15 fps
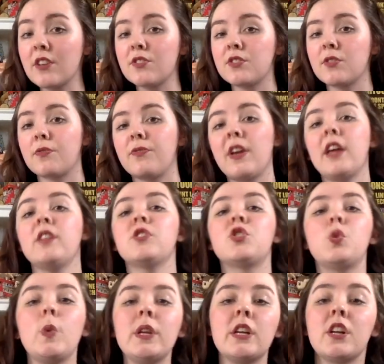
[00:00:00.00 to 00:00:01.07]
of fans
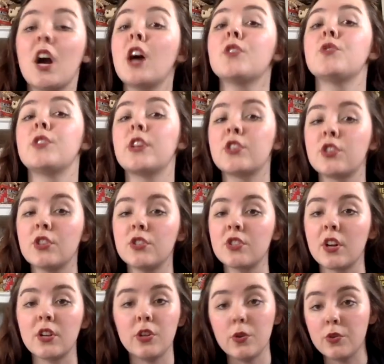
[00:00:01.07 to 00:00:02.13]
tweeted contradictions on
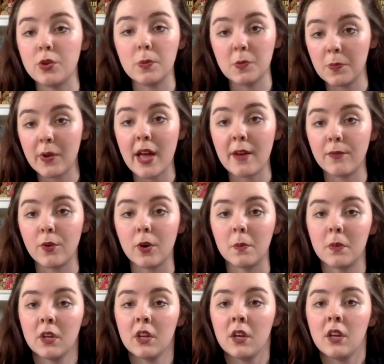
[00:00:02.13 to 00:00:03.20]
YouTube's platform
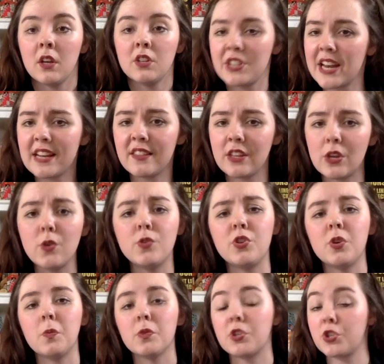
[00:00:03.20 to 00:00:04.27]
stating that YouTube
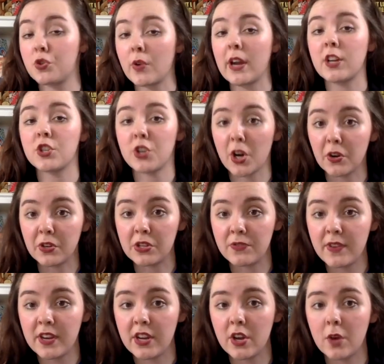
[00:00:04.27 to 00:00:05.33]
would strike Charlie's
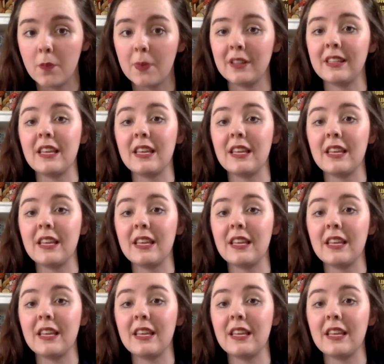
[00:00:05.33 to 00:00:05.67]
video but leave